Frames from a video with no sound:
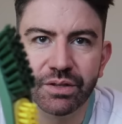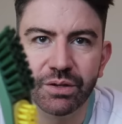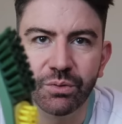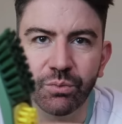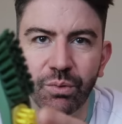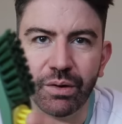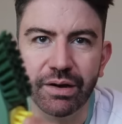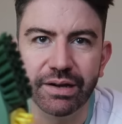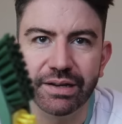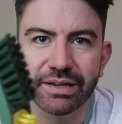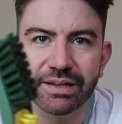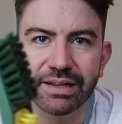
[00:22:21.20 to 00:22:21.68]

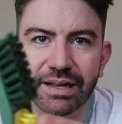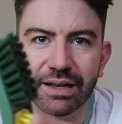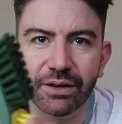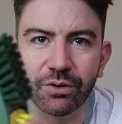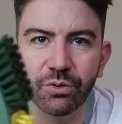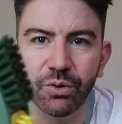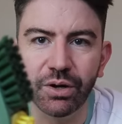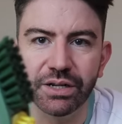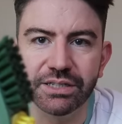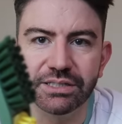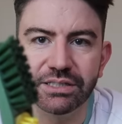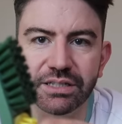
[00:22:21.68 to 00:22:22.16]
where it can get
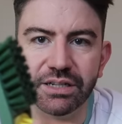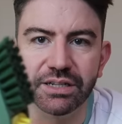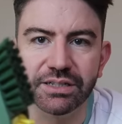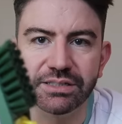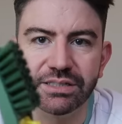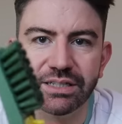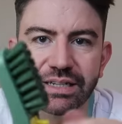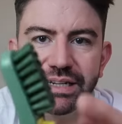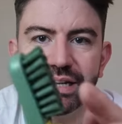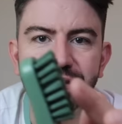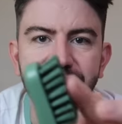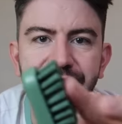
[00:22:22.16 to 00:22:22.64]
quite
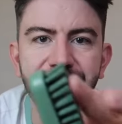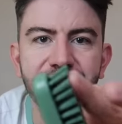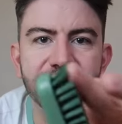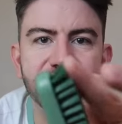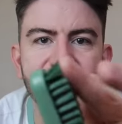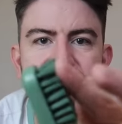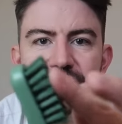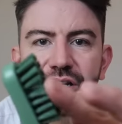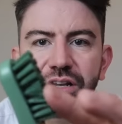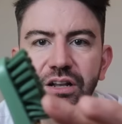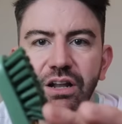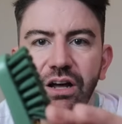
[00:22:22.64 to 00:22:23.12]
dirty. And then this
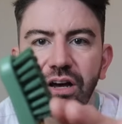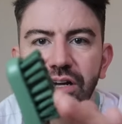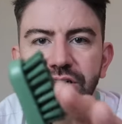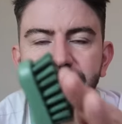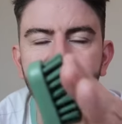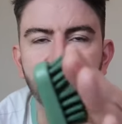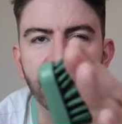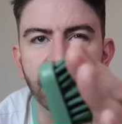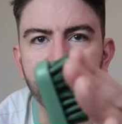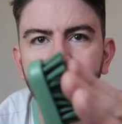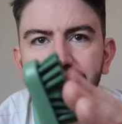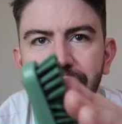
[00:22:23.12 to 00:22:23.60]
is a
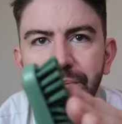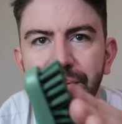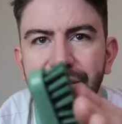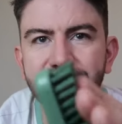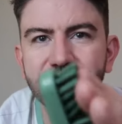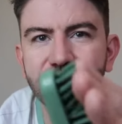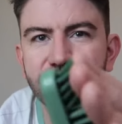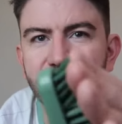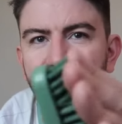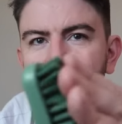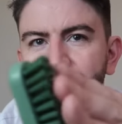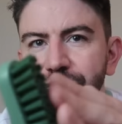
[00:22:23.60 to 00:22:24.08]
larger one and a bit
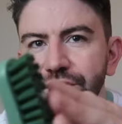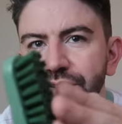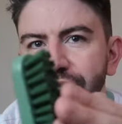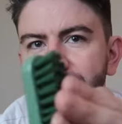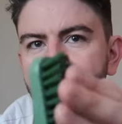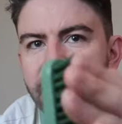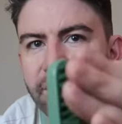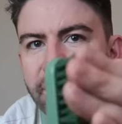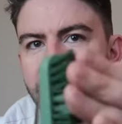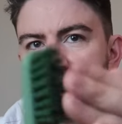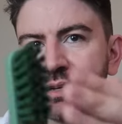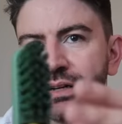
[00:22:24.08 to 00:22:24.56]

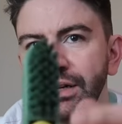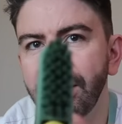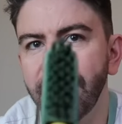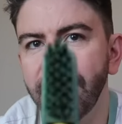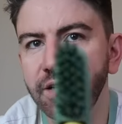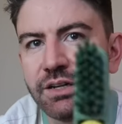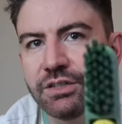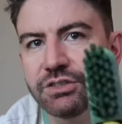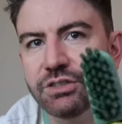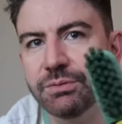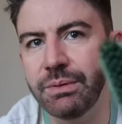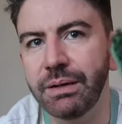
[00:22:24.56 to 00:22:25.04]
softer.
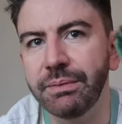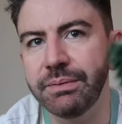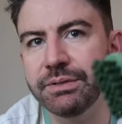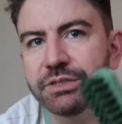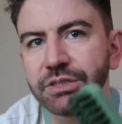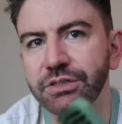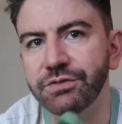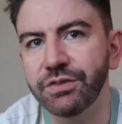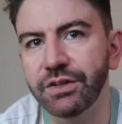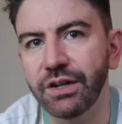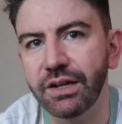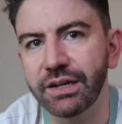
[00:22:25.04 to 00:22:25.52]
So maybe
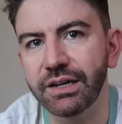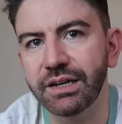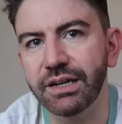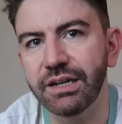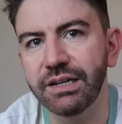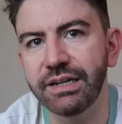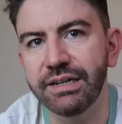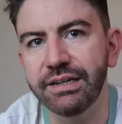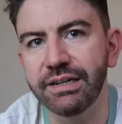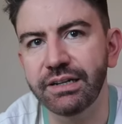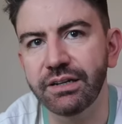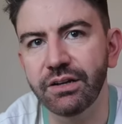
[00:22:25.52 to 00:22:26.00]
just feel like
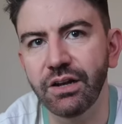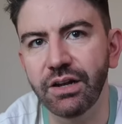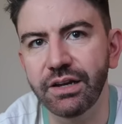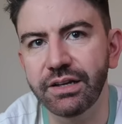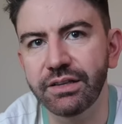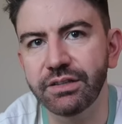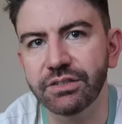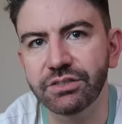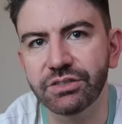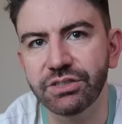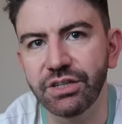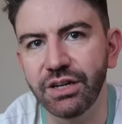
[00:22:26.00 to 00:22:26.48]
cleaning
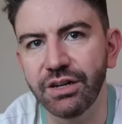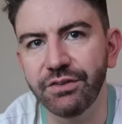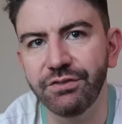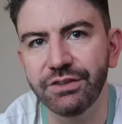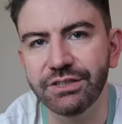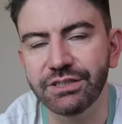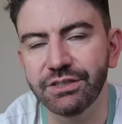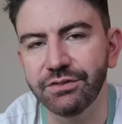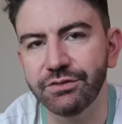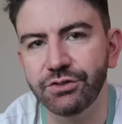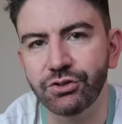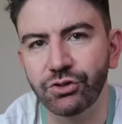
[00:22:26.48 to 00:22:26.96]
like the
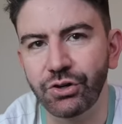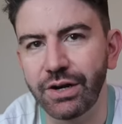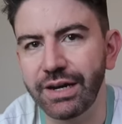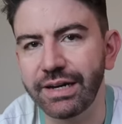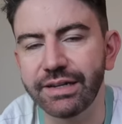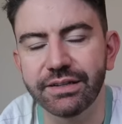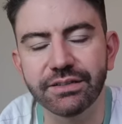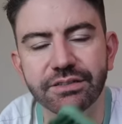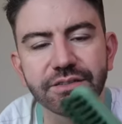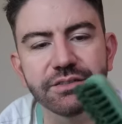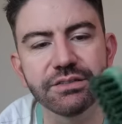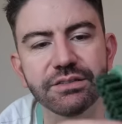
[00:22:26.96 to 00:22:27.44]
surface of
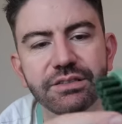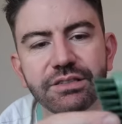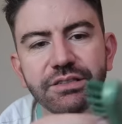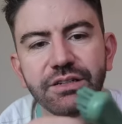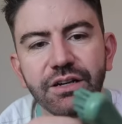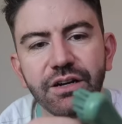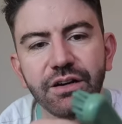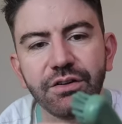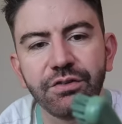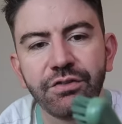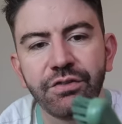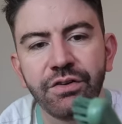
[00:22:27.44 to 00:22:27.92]
trainers and
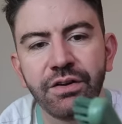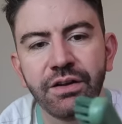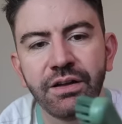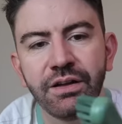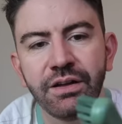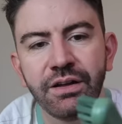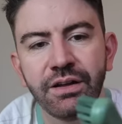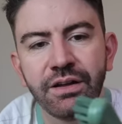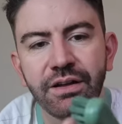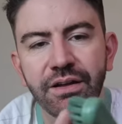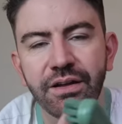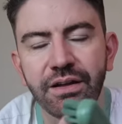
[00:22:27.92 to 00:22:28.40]
stuff,
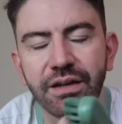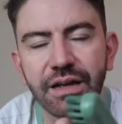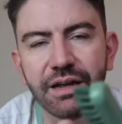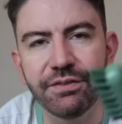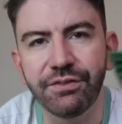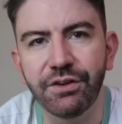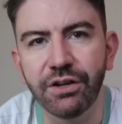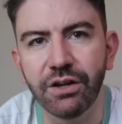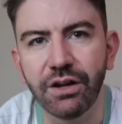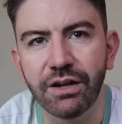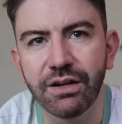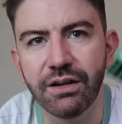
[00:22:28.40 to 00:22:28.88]

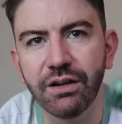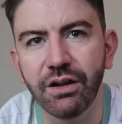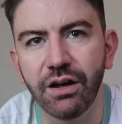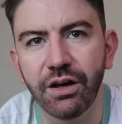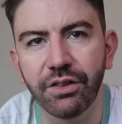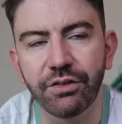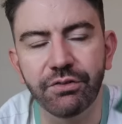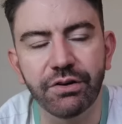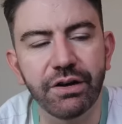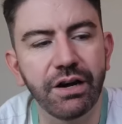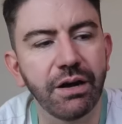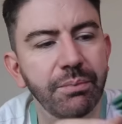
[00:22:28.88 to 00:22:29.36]
if you like
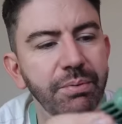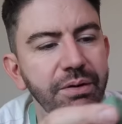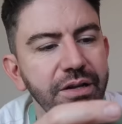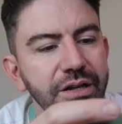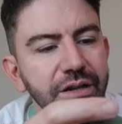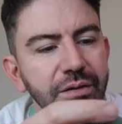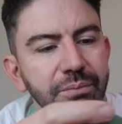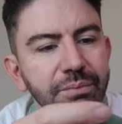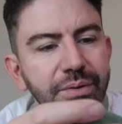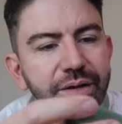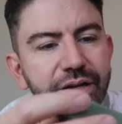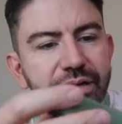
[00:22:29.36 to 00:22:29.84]
lather it up a
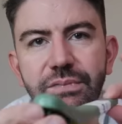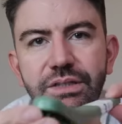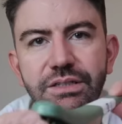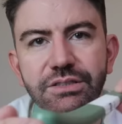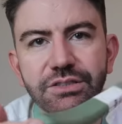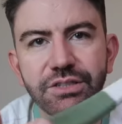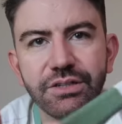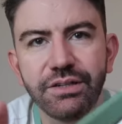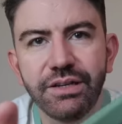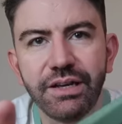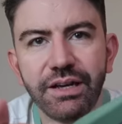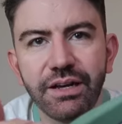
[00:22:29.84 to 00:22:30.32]
little bit.
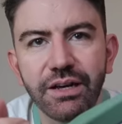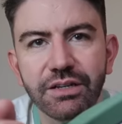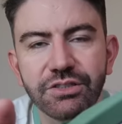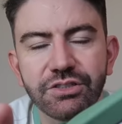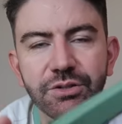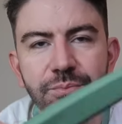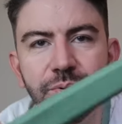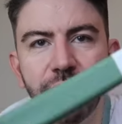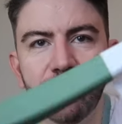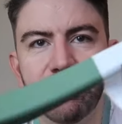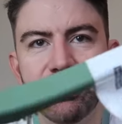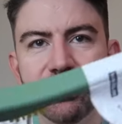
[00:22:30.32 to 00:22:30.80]
So yeah, I
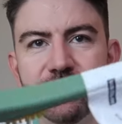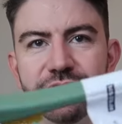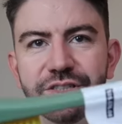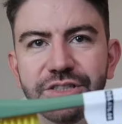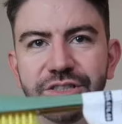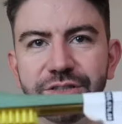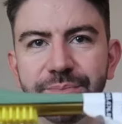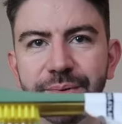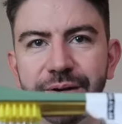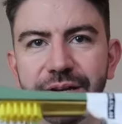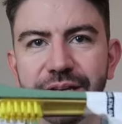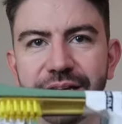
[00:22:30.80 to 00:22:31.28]
shall pop those
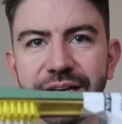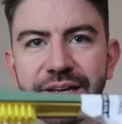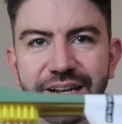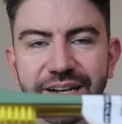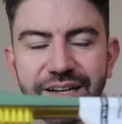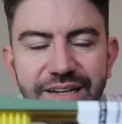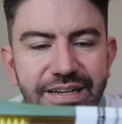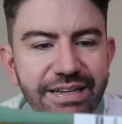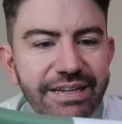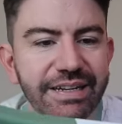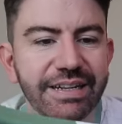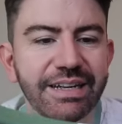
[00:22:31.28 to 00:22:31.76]
into my
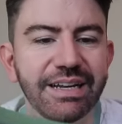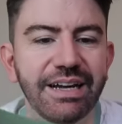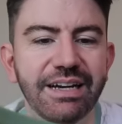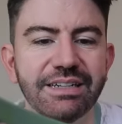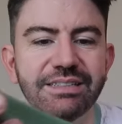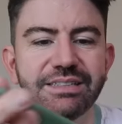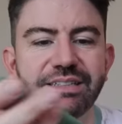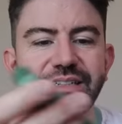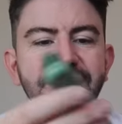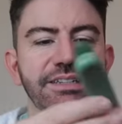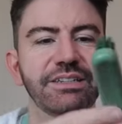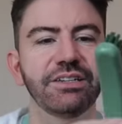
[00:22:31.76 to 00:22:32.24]
cleaning
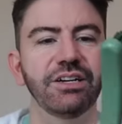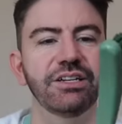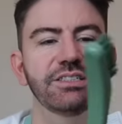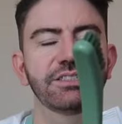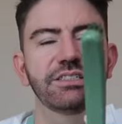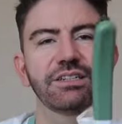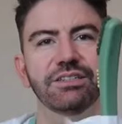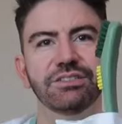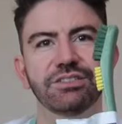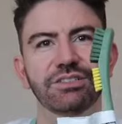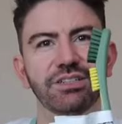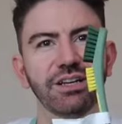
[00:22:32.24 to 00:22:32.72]
caddy. Nice
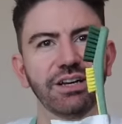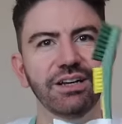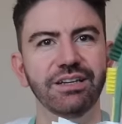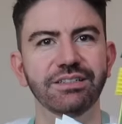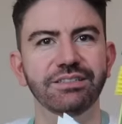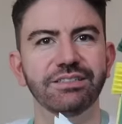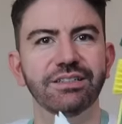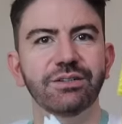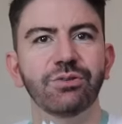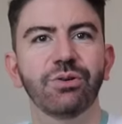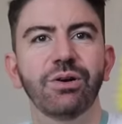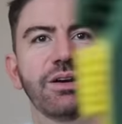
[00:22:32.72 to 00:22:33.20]
little
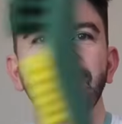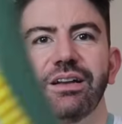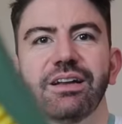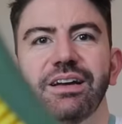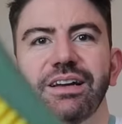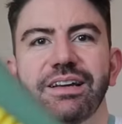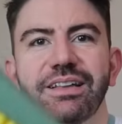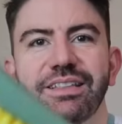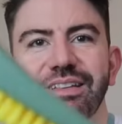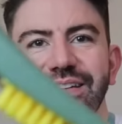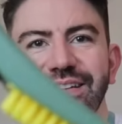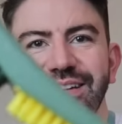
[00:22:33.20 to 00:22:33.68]
size, and I quite
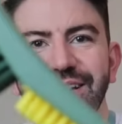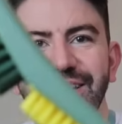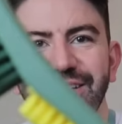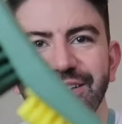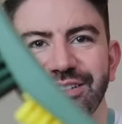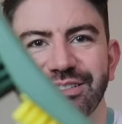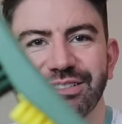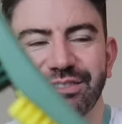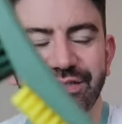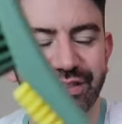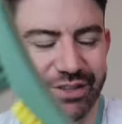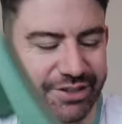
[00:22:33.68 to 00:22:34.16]
like the
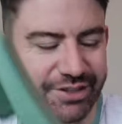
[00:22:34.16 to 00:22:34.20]
colours of